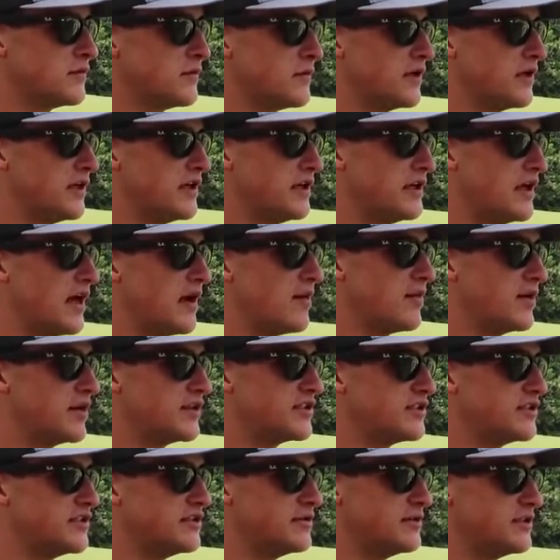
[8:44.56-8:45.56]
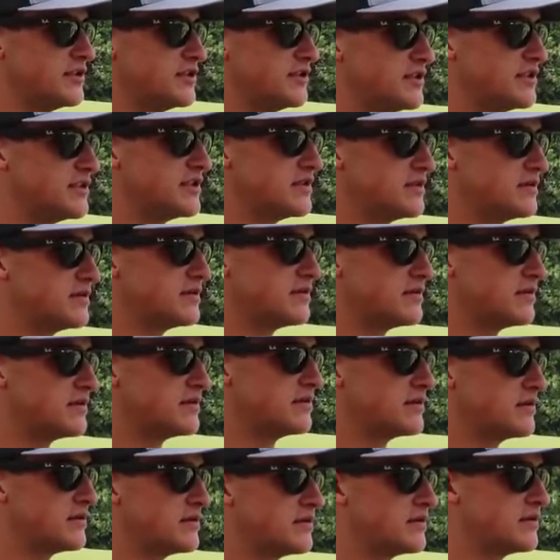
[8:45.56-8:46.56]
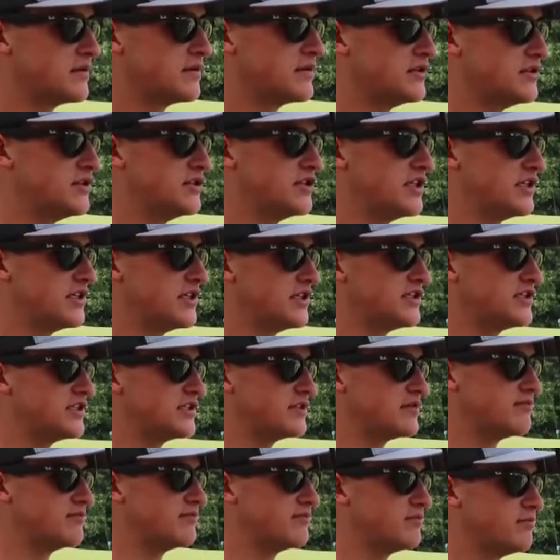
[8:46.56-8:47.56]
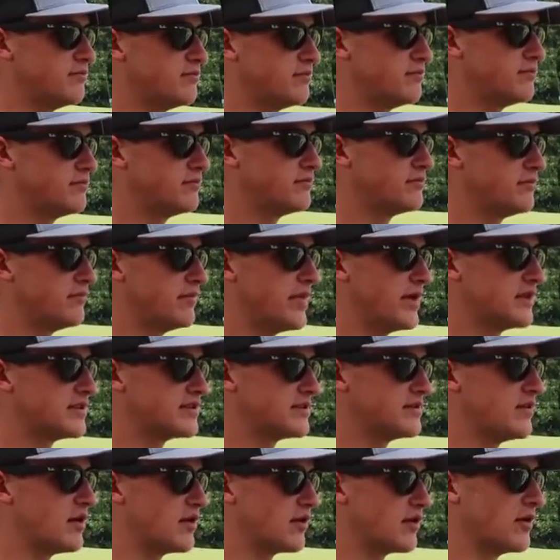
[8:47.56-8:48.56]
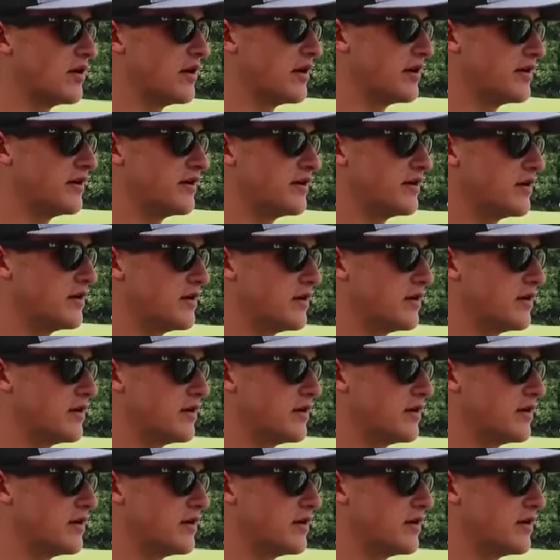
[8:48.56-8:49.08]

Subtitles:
Really not much to it, just gently just bouncing my rod.